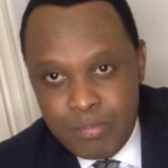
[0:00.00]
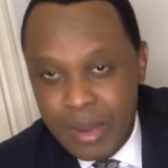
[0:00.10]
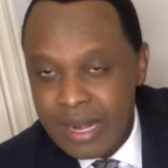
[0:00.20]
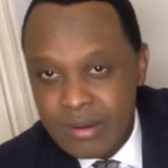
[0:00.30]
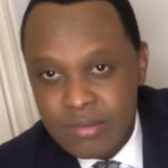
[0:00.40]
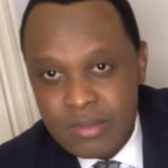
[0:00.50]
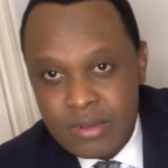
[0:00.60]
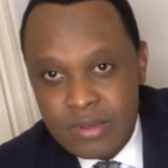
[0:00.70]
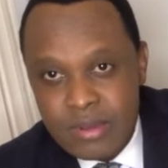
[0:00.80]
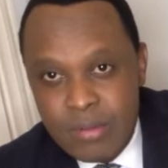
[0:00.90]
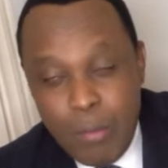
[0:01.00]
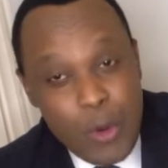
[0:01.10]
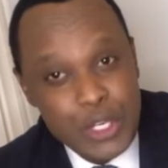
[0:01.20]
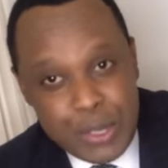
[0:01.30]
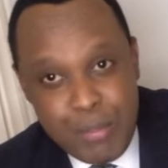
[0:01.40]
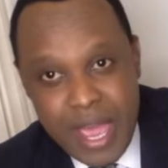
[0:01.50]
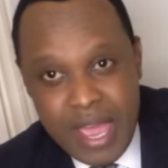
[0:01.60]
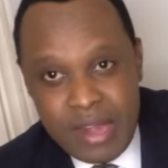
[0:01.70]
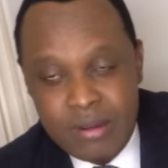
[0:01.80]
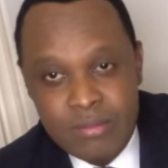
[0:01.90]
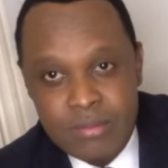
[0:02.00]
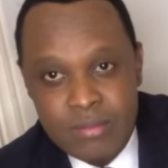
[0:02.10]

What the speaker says: but most men,